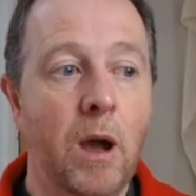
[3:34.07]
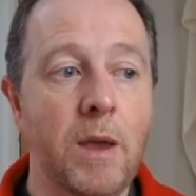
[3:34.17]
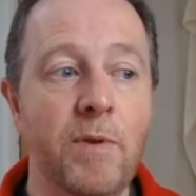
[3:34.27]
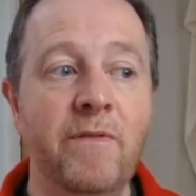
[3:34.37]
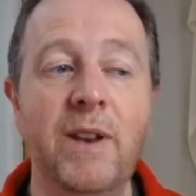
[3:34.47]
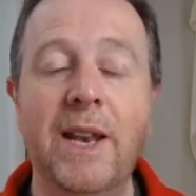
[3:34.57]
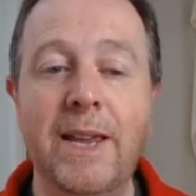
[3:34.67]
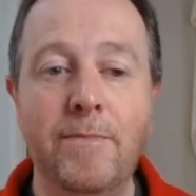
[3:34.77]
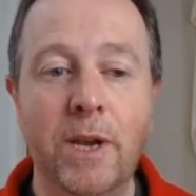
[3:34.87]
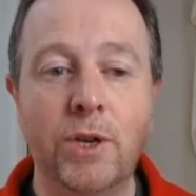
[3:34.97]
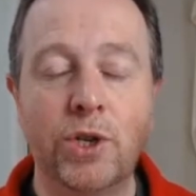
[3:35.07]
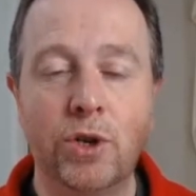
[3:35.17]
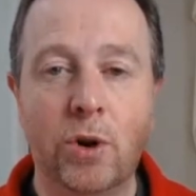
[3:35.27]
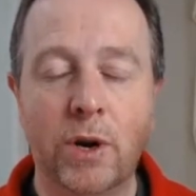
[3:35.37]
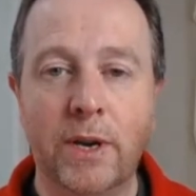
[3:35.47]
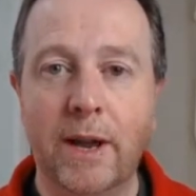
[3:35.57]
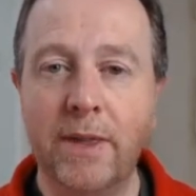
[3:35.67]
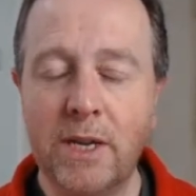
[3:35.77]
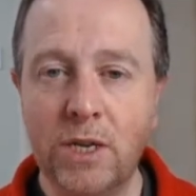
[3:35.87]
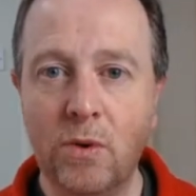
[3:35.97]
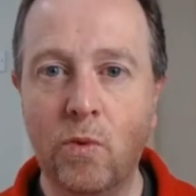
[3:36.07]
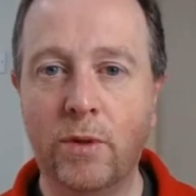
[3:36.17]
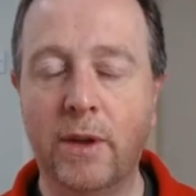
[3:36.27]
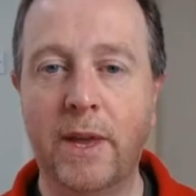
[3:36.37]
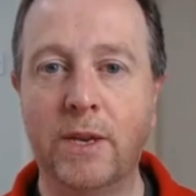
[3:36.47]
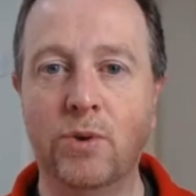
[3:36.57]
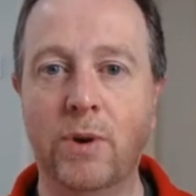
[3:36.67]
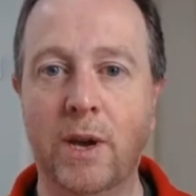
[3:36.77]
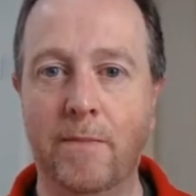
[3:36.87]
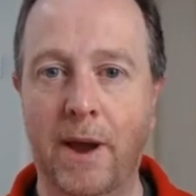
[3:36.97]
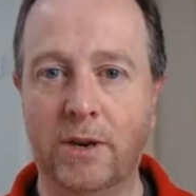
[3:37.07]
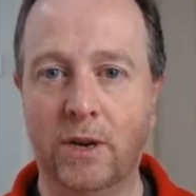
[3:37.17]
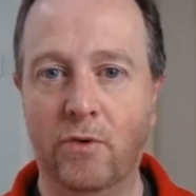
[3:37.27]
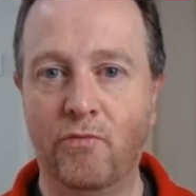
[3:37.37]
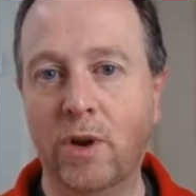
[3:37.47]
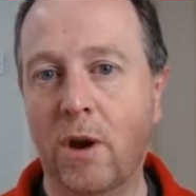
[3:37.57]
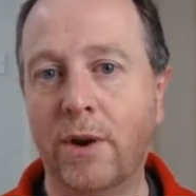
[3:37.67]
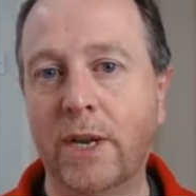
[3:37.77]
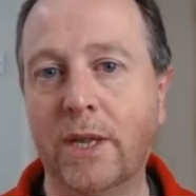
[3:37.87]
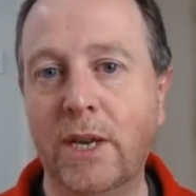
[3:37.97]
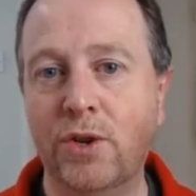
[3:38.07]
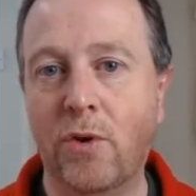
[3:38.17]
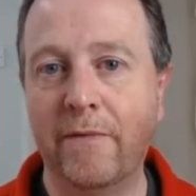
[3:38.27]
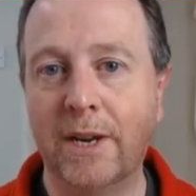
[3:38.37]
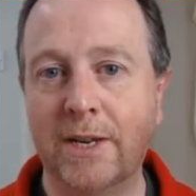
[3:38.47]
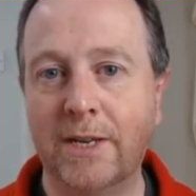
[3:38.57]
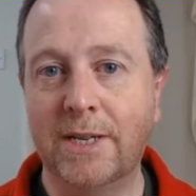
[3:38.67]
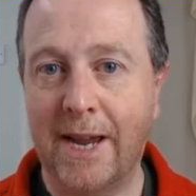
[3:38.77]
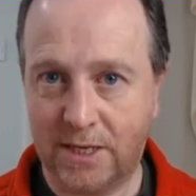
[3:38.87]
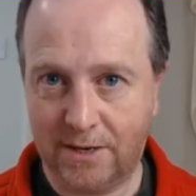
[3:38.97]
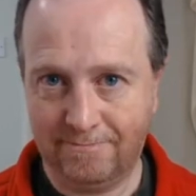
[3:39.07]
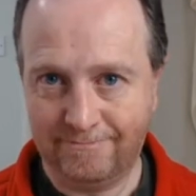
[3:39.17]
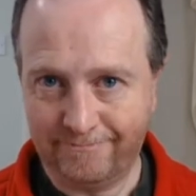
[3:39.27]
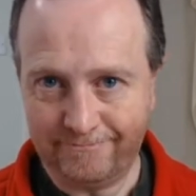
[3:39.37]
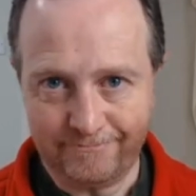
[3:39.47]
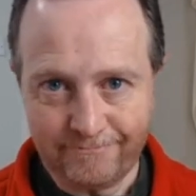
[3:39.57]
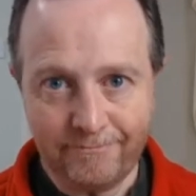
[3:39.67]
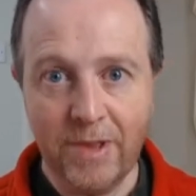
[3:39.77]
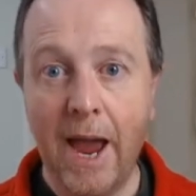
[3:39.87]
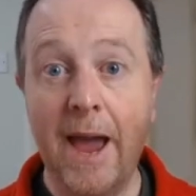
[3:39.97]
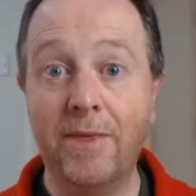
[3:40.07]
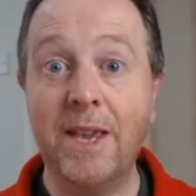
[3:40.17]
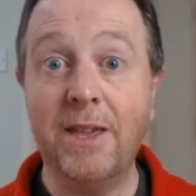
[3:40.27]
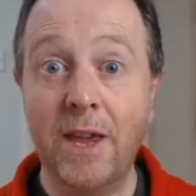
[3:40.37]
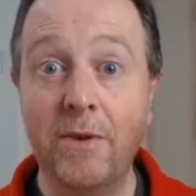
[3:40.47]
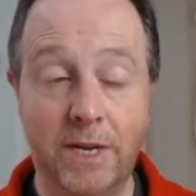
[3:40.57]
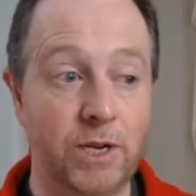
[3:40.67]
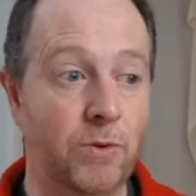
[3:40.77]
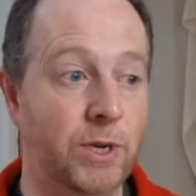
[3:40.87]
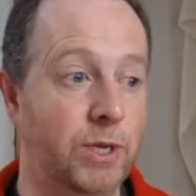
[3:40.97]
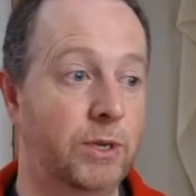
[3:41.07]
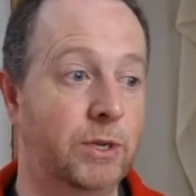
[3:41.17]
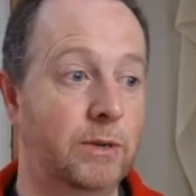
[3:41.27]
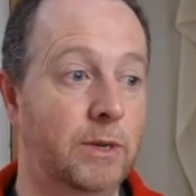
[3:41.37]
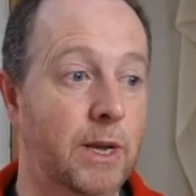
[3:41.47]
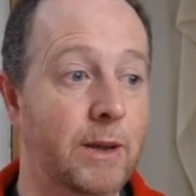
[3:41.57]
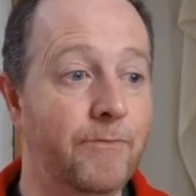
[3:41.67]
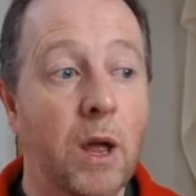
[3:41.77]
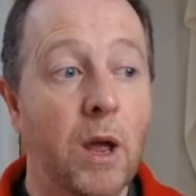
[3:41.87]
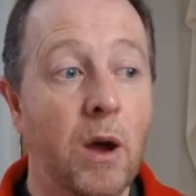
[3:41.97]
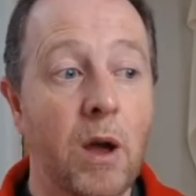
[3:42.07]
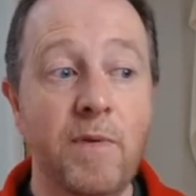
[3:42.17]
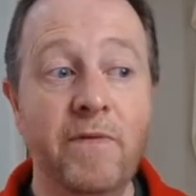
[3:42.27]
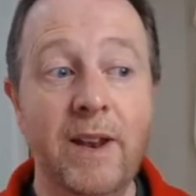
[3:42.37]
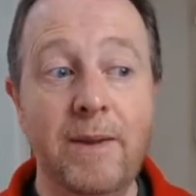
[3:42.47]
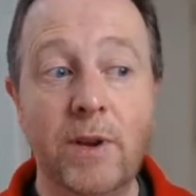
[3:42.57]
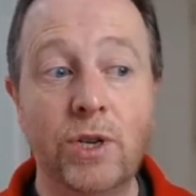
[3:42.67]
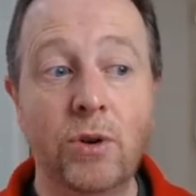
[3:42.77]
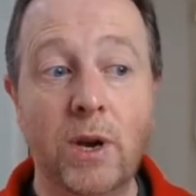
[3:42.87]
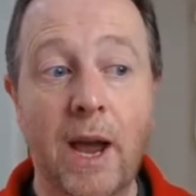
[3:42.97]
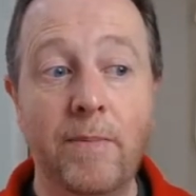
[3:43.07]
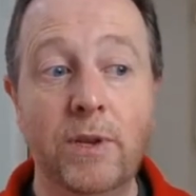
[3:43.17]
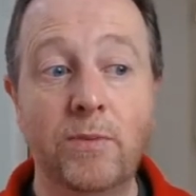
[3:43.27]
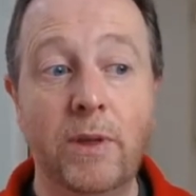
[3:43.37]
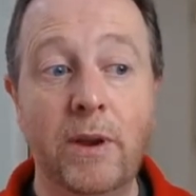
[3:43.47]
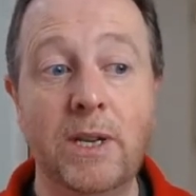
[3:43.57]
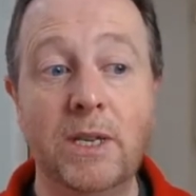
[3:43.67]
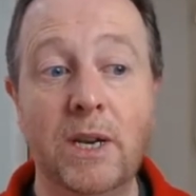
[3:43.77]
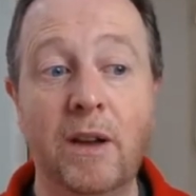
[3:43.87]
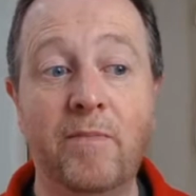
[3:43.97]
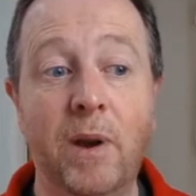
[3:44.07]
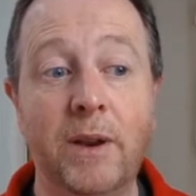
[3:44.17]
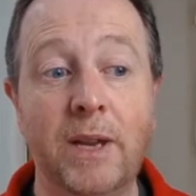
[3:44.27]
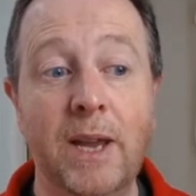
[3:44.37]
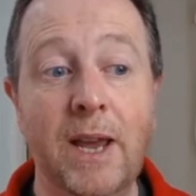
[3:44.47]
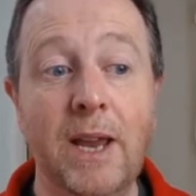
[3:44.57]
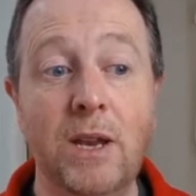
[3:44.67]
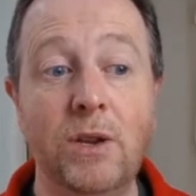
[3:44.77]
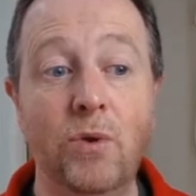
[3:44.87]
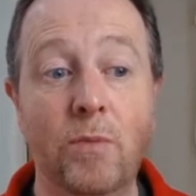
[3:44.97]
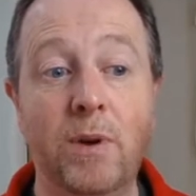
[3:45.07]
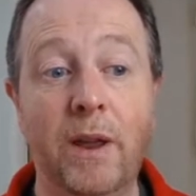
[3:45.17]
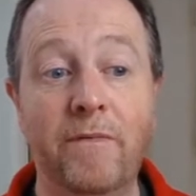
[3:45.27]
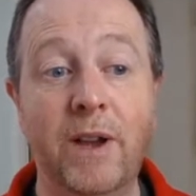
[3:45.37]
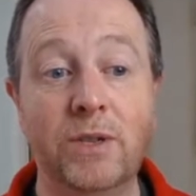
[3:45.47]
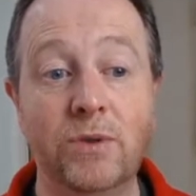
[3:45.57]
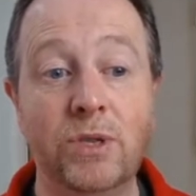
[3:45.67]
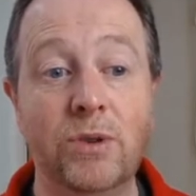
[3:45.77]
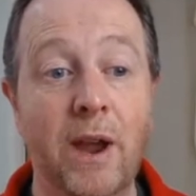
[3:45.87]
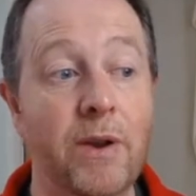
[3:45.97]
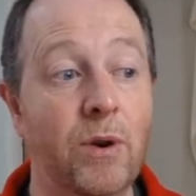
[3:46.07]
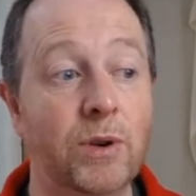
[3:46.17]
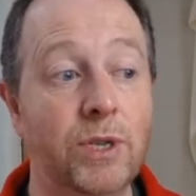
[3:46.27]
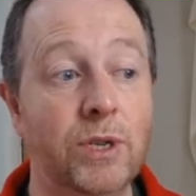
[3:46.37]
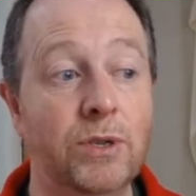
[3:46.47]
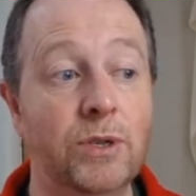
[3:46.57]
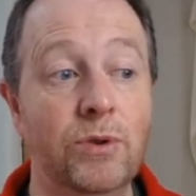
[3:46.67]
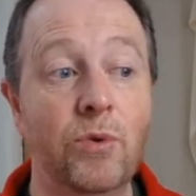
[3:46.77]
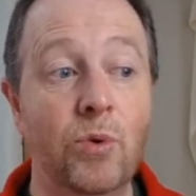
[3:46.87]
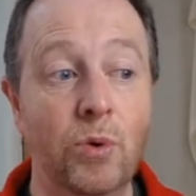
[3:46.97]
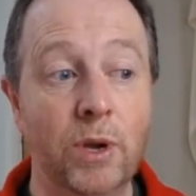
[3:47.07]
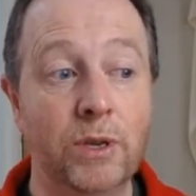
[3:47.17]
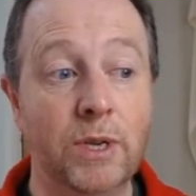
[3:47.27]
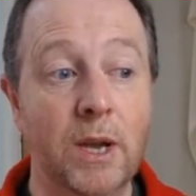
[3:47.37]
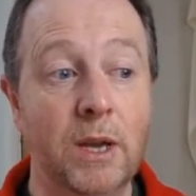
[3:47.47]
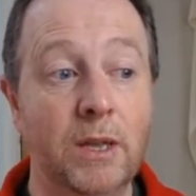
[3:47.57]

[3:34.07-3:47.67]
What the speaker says: Hypovolemic shock. Now this is the one that they're talking about regarding the driving test and the theory test questions. Okay. Hypovolemic shock happens when there isn't enough blood in your blood vessels to carry oxygen to your organs.